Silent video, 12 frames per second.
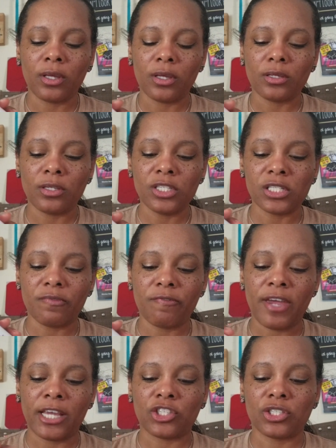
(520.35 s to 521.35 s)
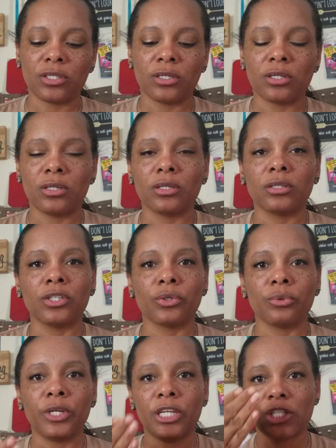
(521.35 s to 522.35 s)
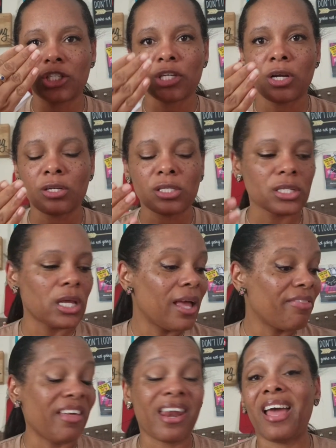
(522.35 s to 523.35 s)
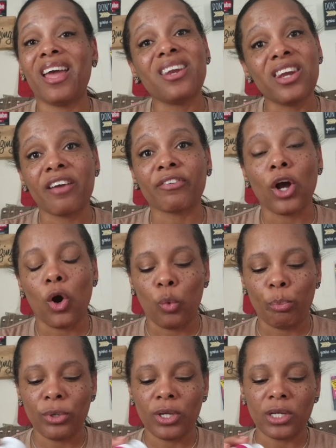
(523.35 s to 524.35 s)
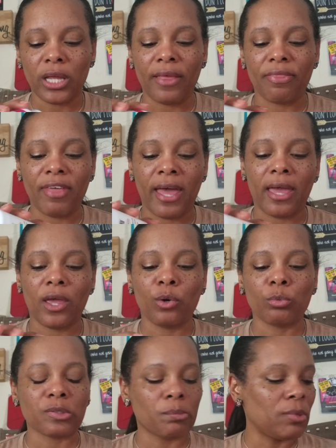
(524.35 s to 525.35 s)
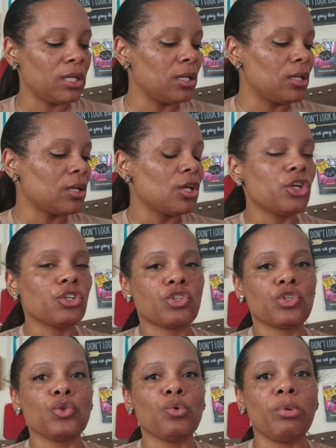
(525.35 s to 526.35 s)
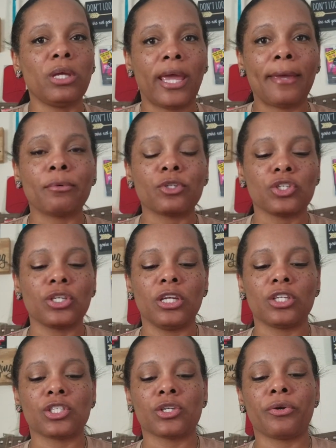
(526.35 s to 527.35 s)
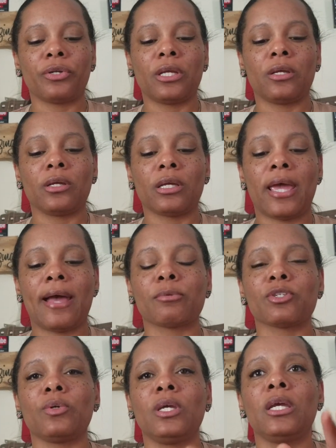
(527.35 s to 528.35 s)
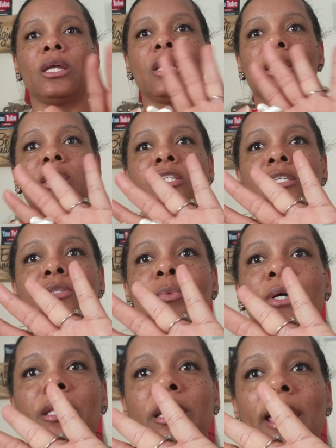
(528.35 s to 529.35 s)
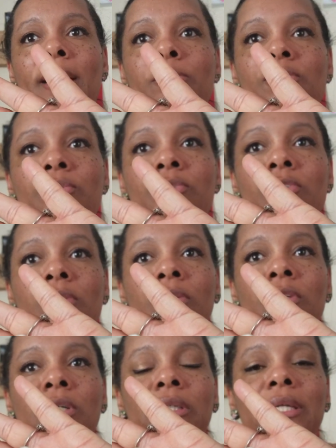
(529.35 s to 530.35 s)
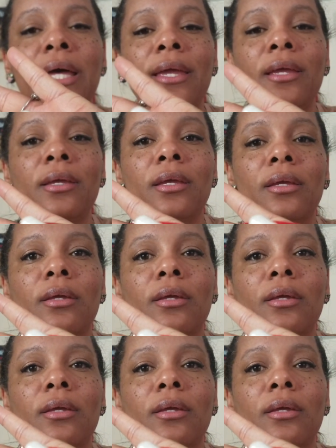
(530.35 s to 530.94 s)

yeast infection little inserts that I had never opened, and that helped me to be able to insert the capsule in. This is what the capsules look like.